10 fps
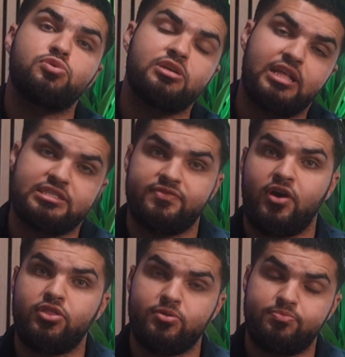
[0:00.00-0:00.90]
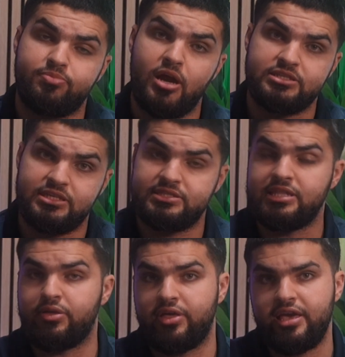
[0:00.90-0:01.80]
doing less of other processes
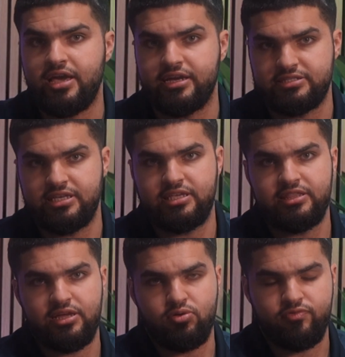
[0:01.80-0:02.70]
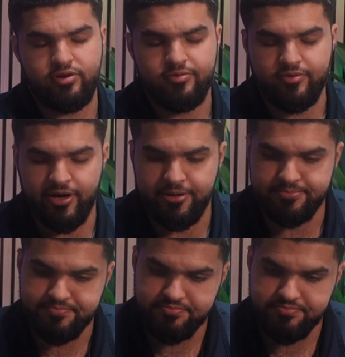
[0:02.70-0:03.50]
now that AI is taking that over, right?